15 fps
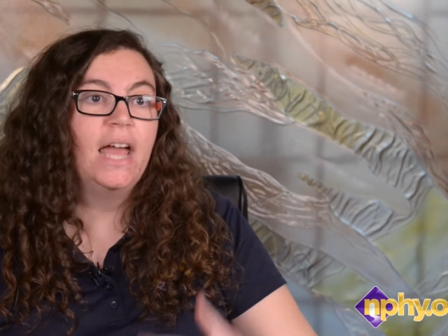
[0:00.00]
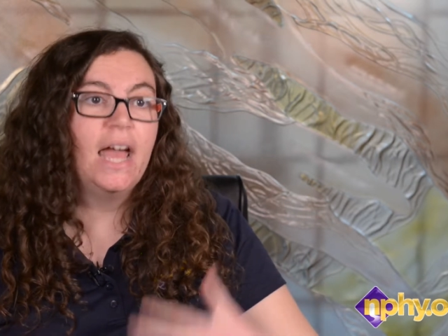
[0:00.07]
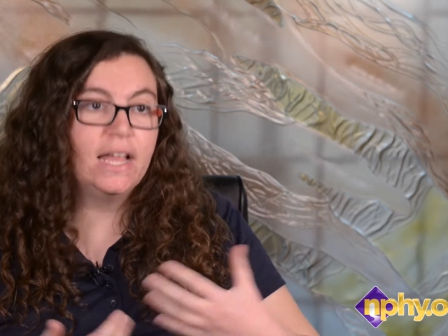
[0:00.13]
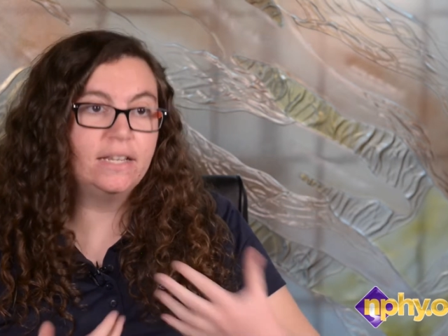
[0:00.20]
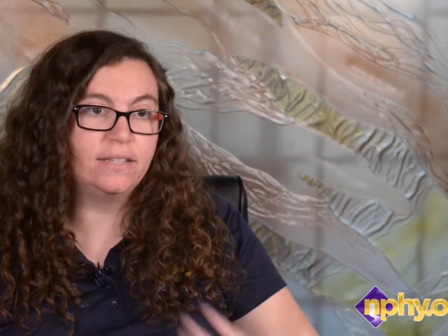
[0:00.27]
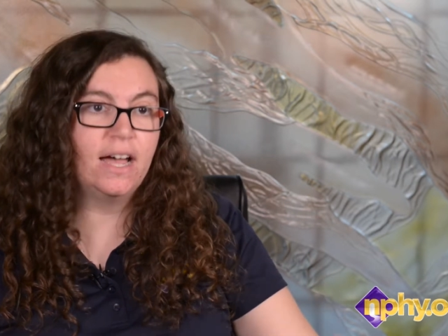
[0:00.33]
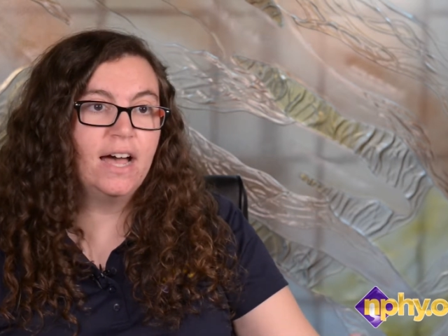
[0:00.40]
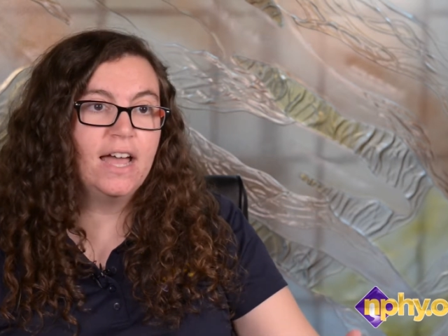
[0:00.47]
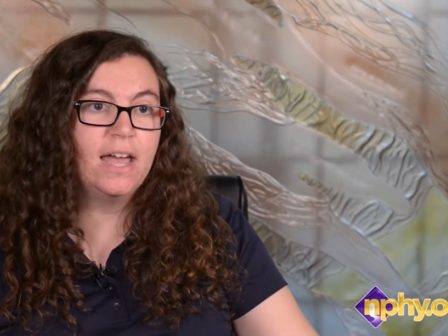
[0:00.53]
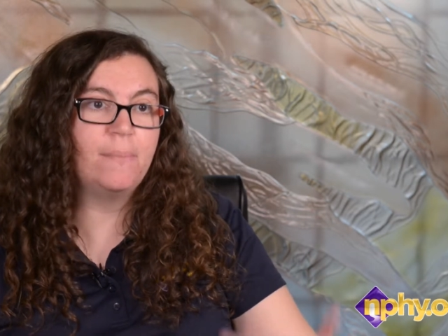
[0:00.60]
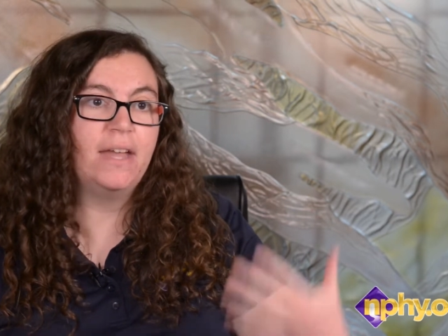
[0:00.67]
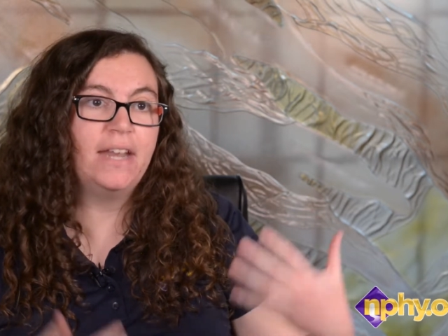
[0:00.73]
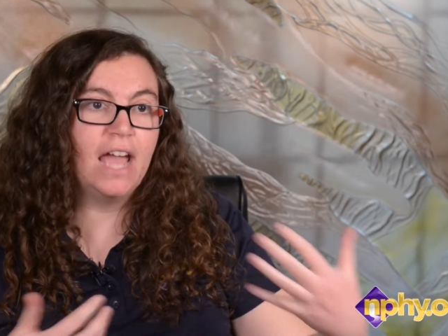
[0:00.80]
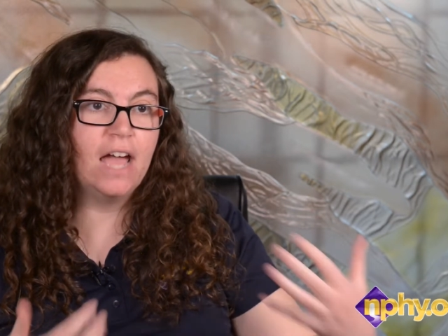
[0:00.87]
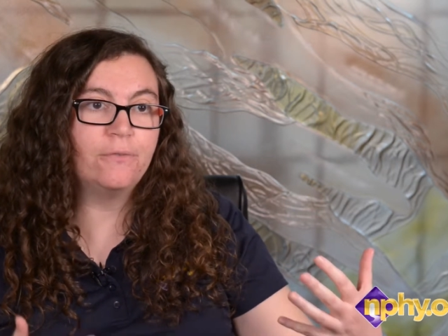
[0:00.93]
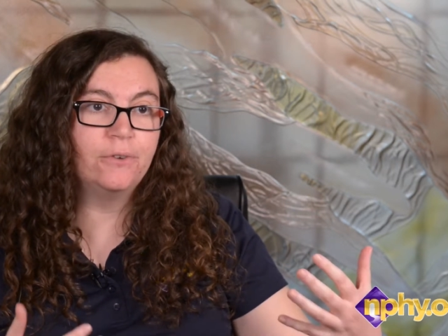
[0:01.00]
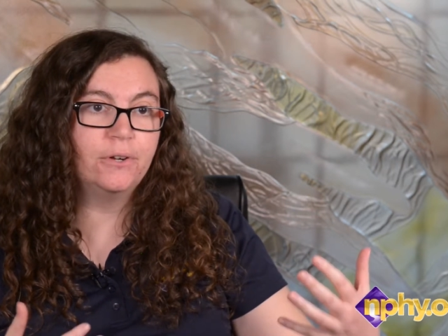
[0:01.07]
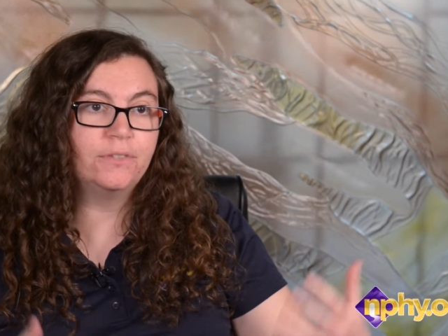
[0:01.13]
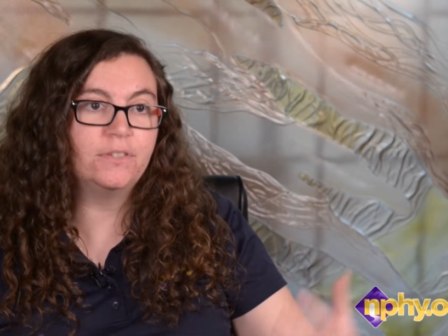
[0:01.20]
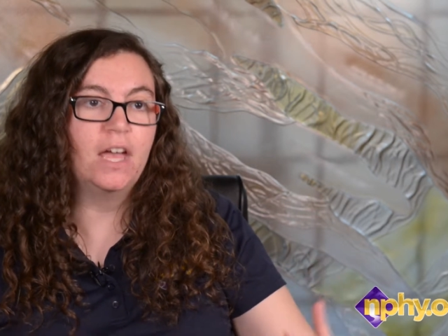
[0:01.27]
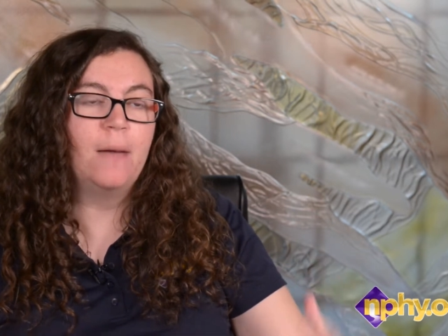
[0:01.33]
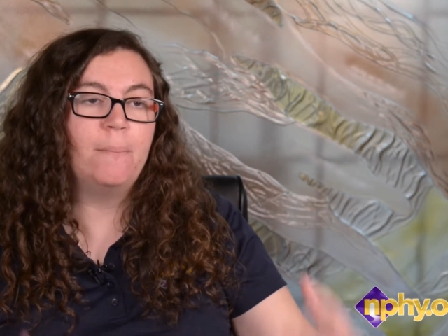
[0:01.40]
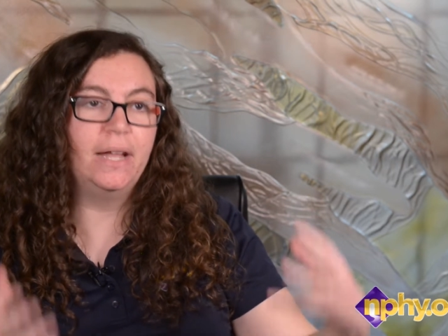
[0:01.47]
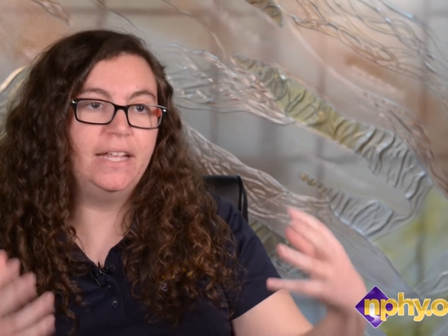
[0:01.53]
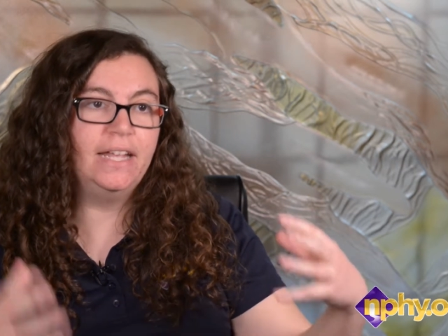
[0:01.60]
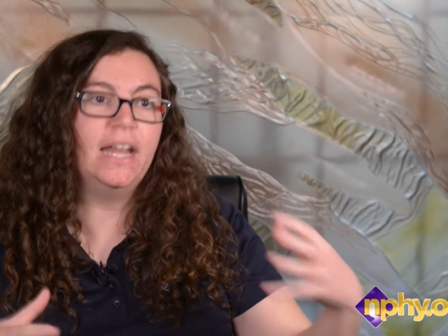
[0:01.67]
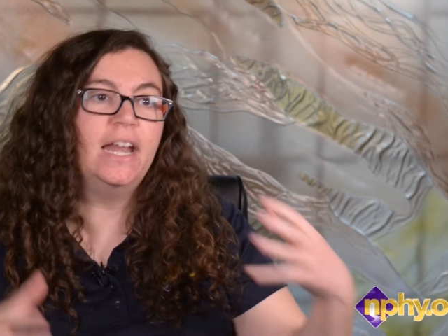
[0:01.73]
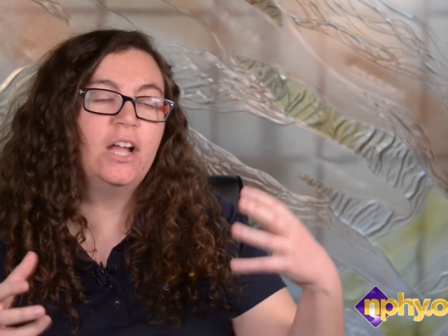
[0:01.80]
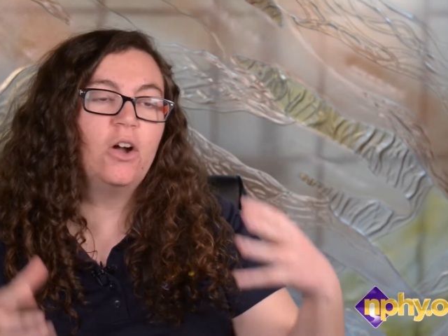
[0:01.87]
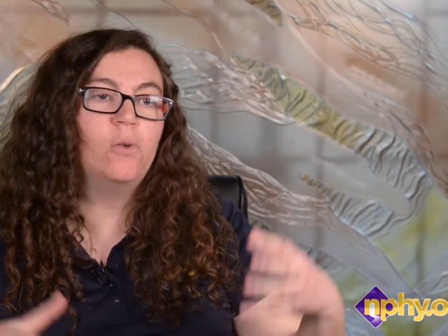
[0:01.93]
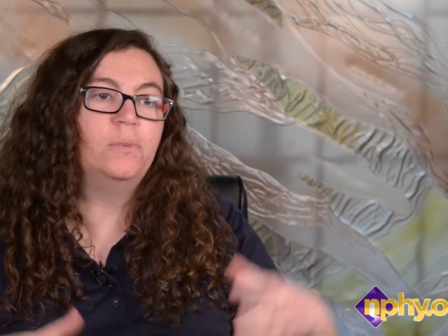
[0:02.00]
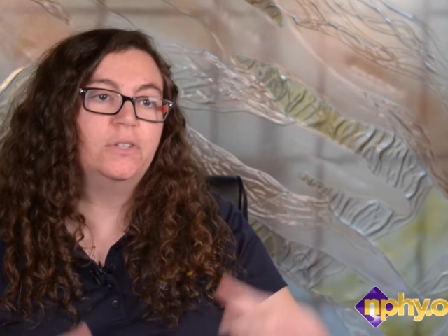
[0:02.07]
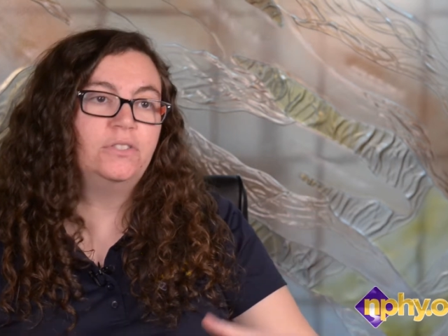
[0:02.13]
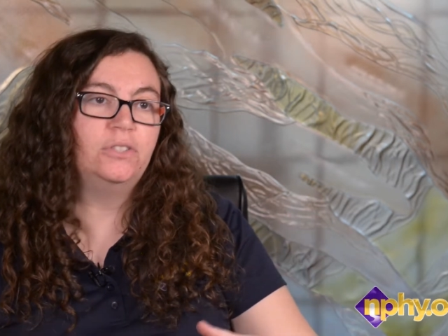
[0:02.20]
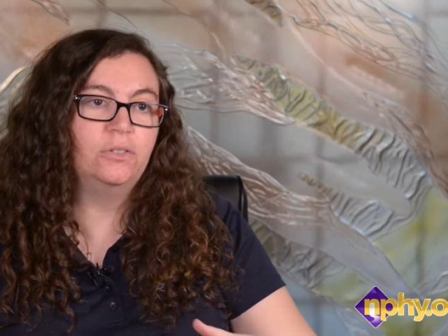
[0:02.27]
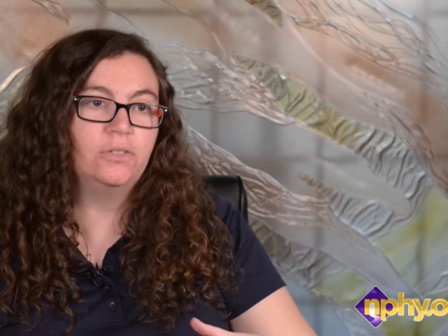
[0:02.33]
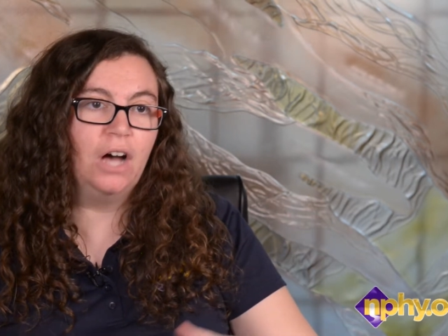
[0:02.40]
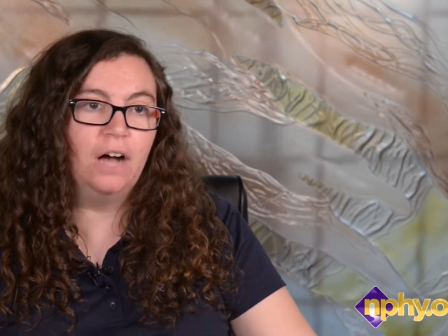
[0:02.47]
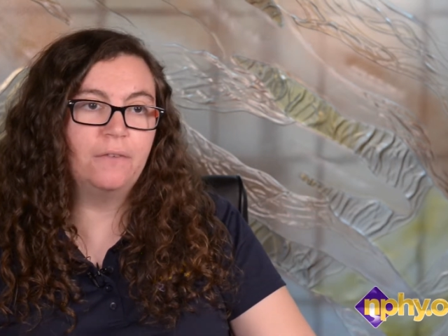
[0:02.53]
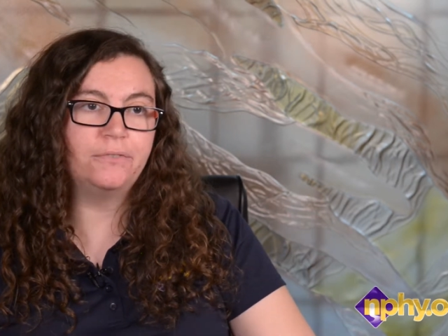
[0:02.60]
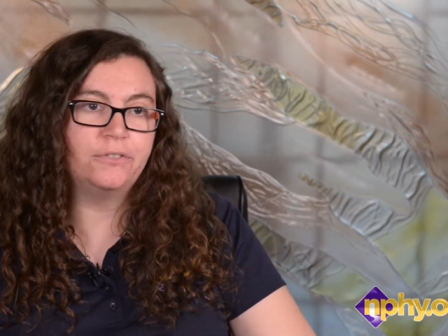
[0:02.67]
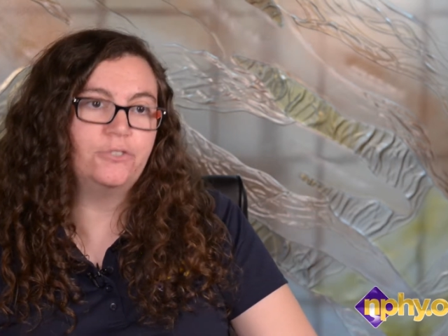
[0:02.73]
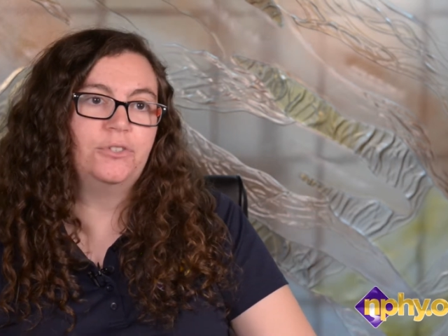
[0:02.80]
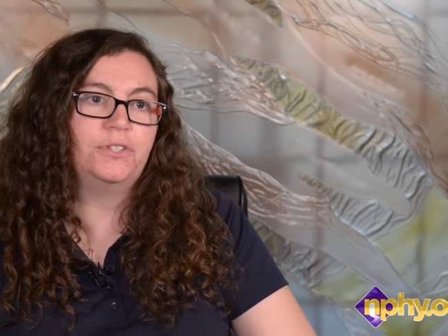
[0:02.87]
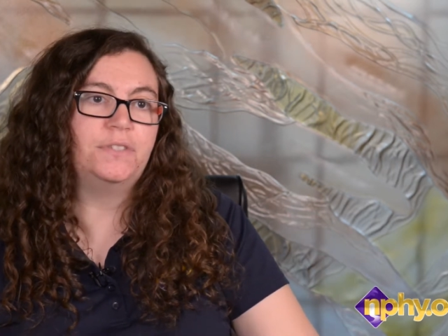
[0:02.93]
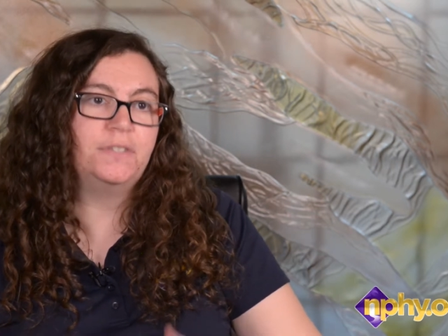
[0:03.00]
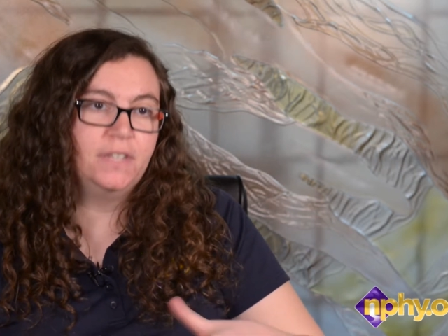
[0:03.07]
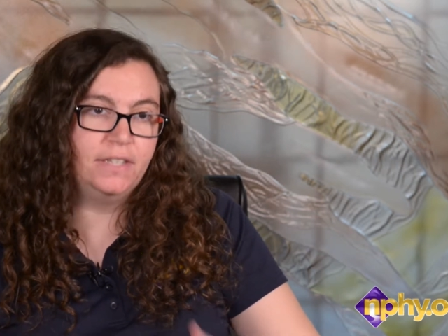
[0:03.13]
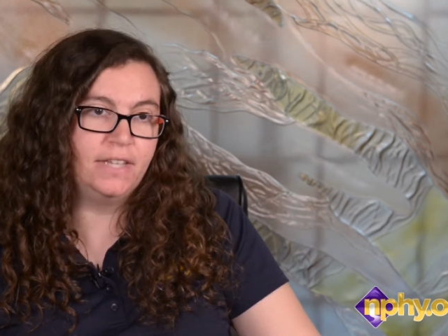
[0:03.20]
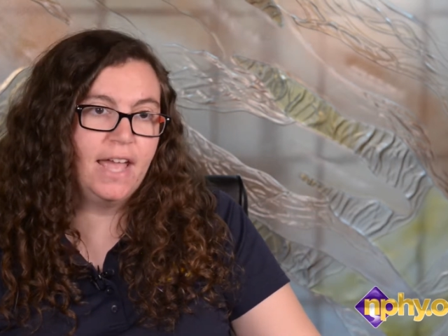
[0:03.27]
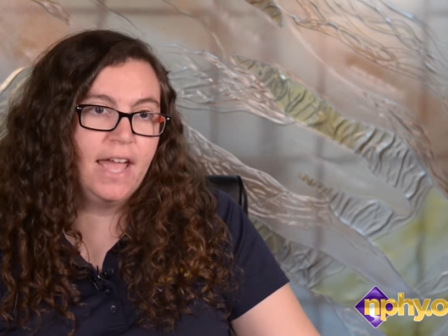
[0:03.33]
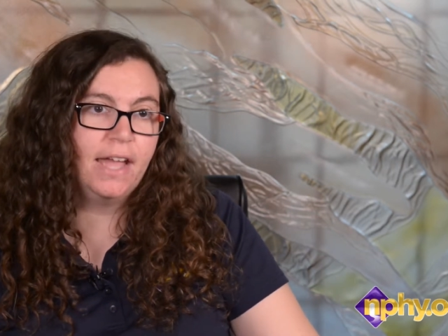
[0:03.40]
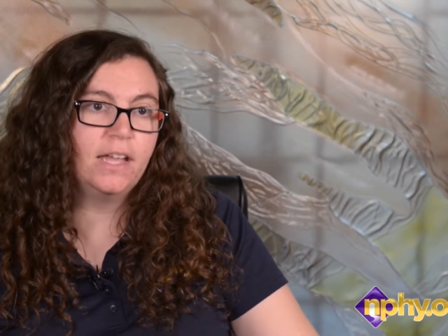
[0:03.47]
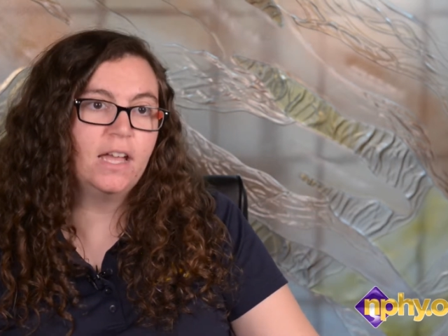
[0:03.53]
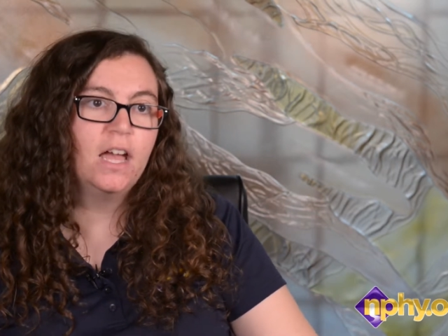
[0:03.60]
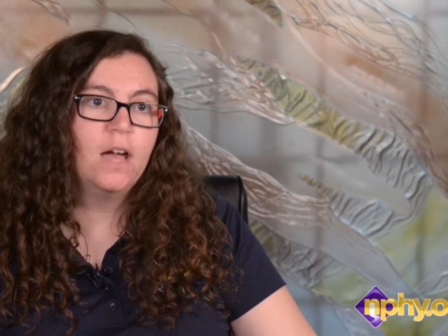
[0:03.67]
and time and efforts by getting homeless youth off the streets today